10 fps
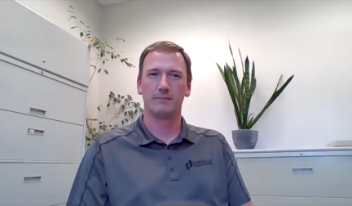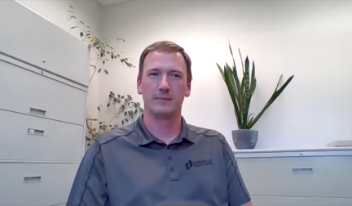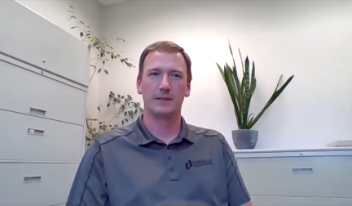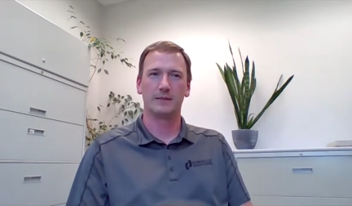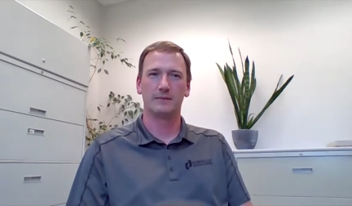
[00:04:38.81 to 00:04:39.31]

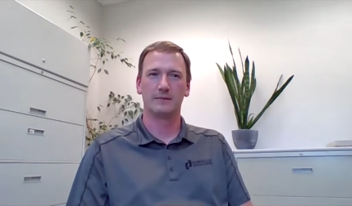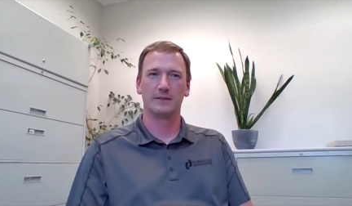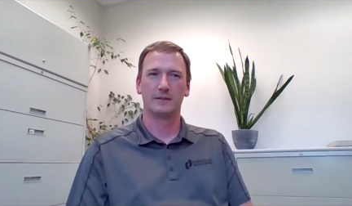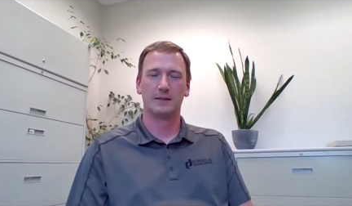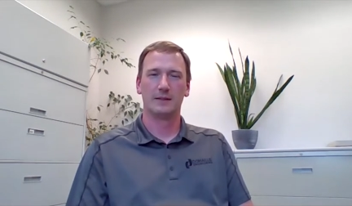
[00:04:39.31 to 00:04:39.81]
You know,
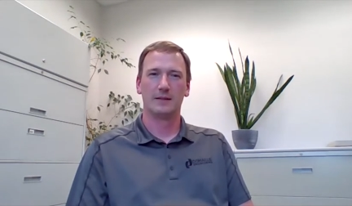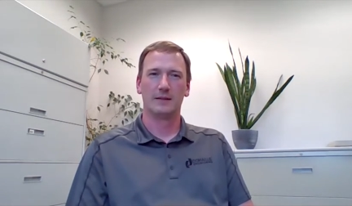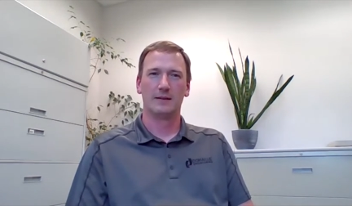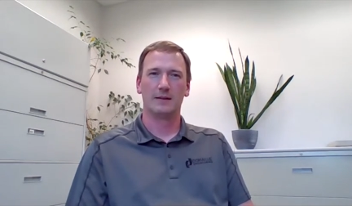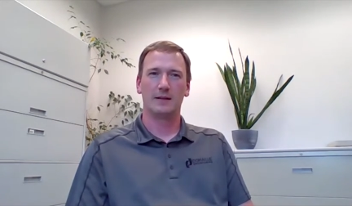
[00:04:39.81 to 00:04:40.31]

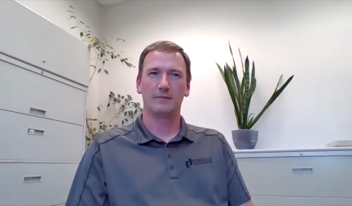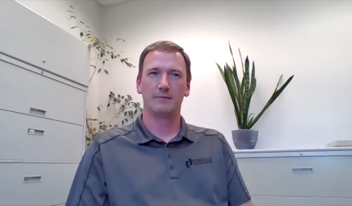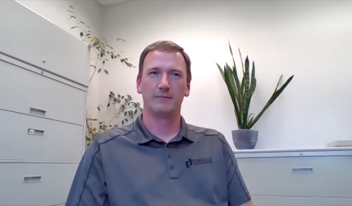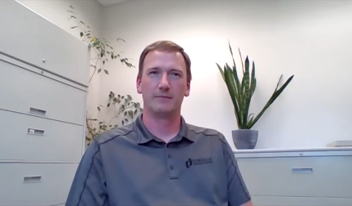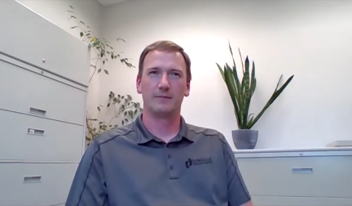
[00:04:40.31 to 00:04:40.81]

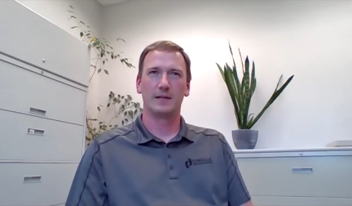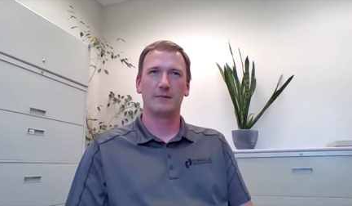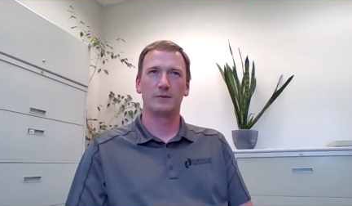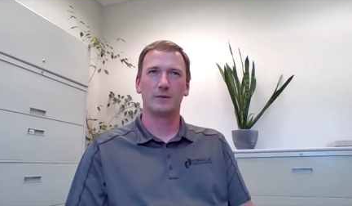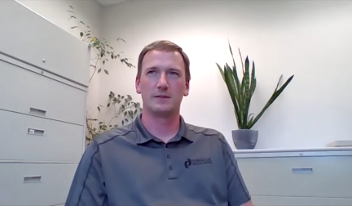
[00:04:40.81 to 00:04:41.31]

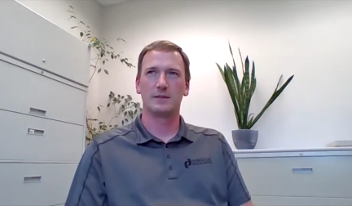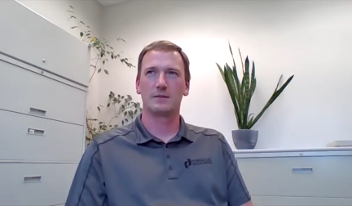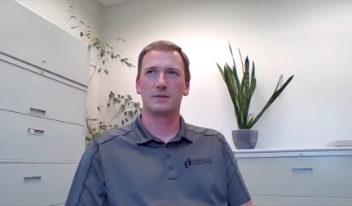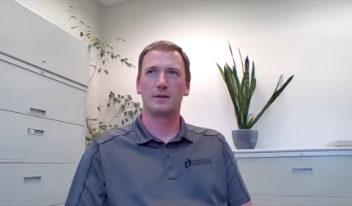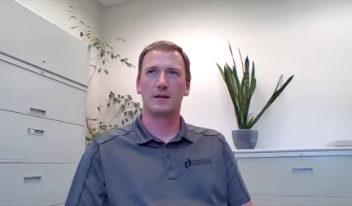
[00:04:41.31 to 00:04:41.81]
I've
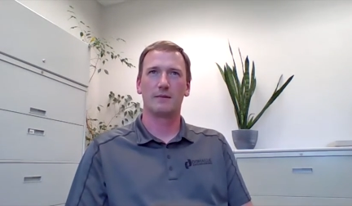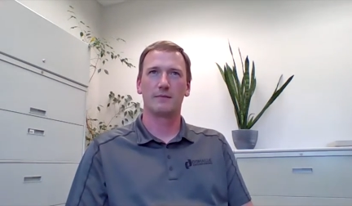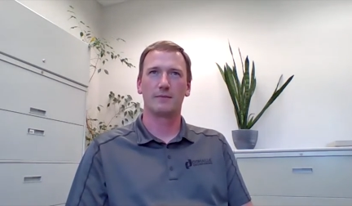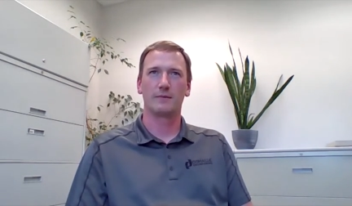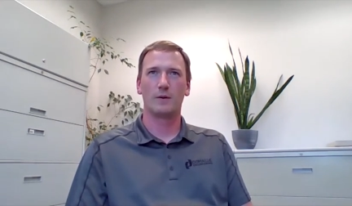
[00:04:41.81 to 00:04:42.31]
transitioned out of
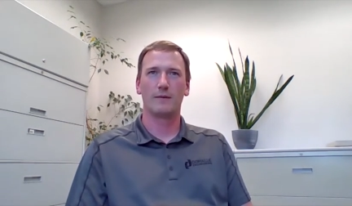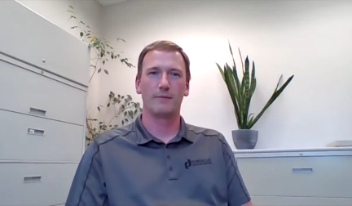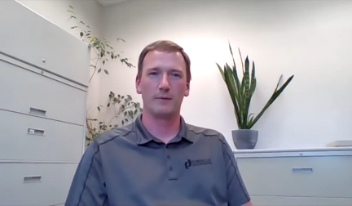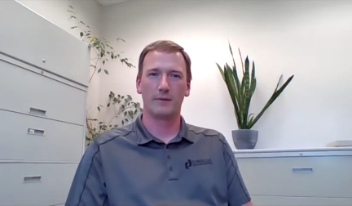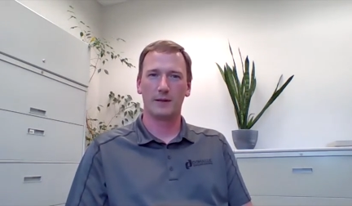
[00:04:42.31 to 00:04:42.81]
quite a
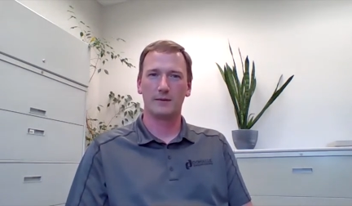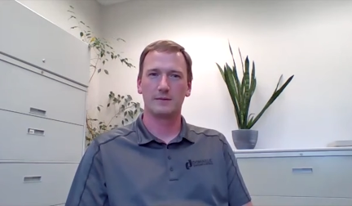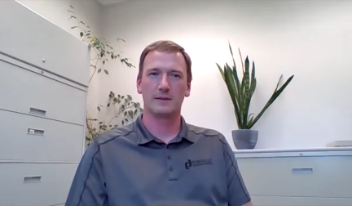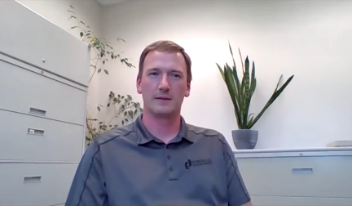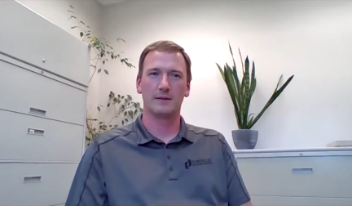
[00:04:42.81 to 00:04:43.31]
few
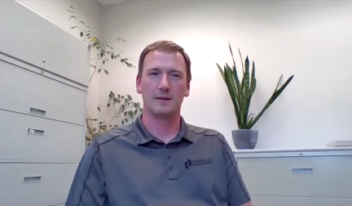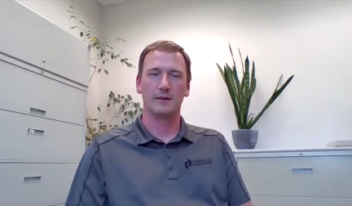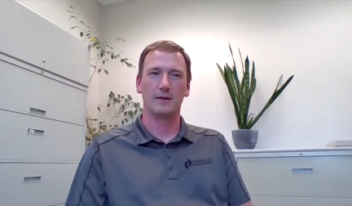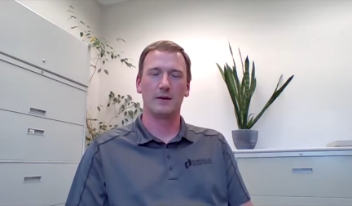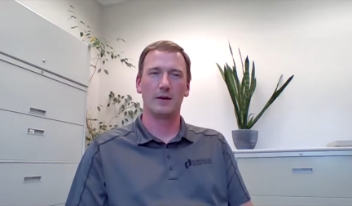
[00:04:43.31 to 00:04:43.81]
things, and
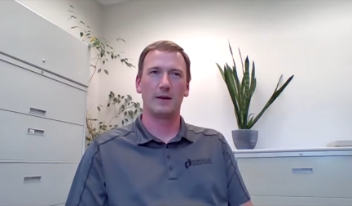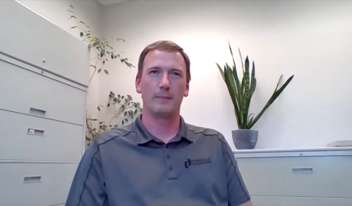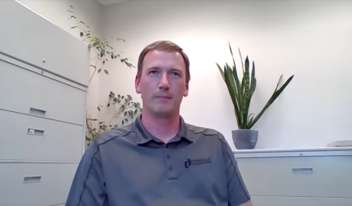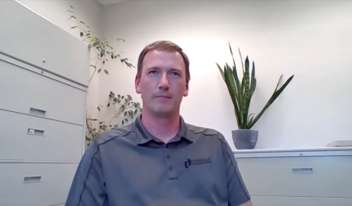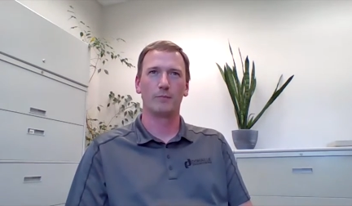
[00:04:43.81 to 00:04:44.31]
yeah, and
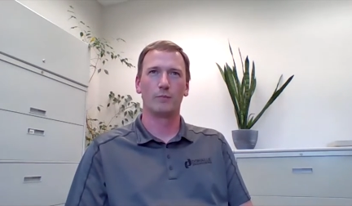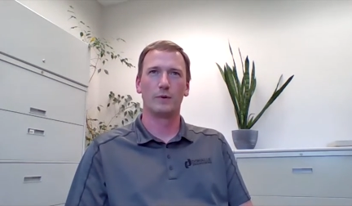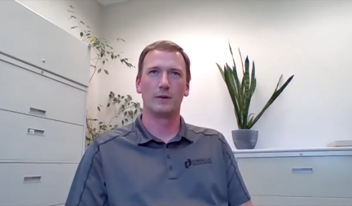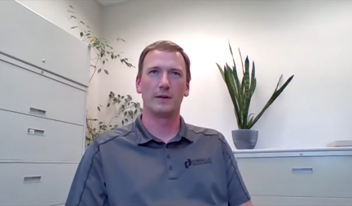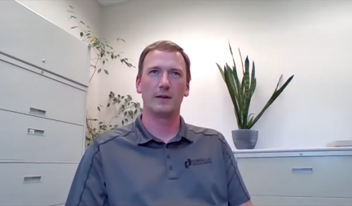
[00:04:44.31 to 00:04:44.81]
I'm
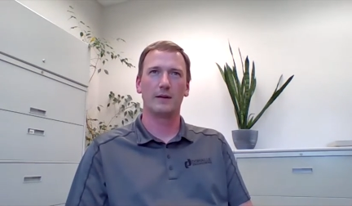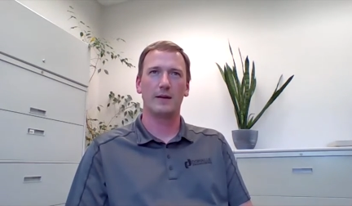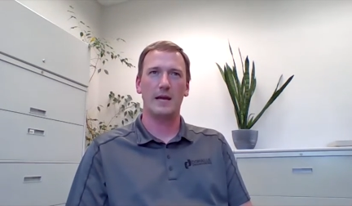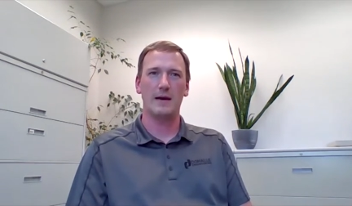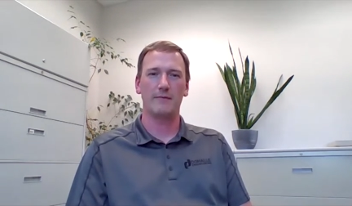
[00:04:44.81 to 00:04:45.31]
really
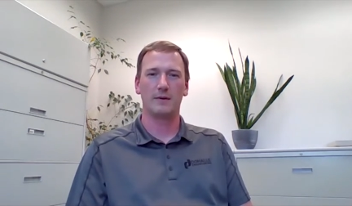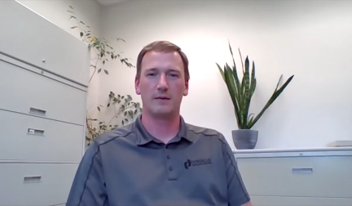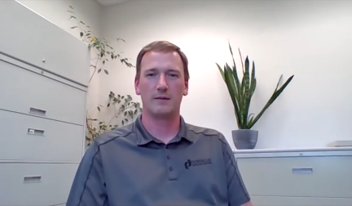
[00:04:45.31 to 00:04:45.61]
haven't